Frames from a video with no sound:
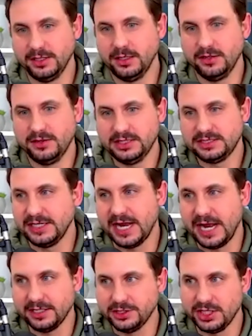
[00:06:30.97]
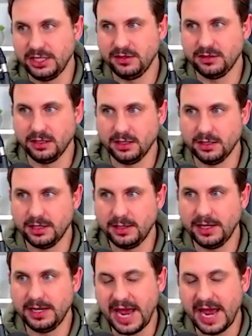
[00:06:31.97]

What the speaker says: this analogy that an